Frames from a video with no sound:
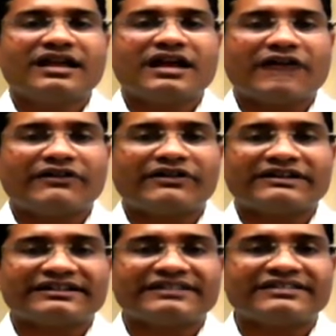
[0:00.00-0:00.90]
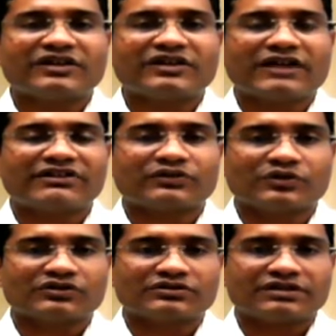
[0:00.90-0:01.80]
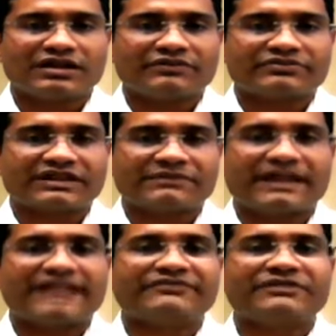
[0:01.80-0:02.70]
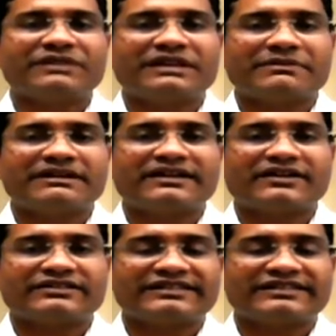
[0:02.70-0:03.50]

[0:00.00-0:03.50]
our returns or our growth uh, surprise will be limited.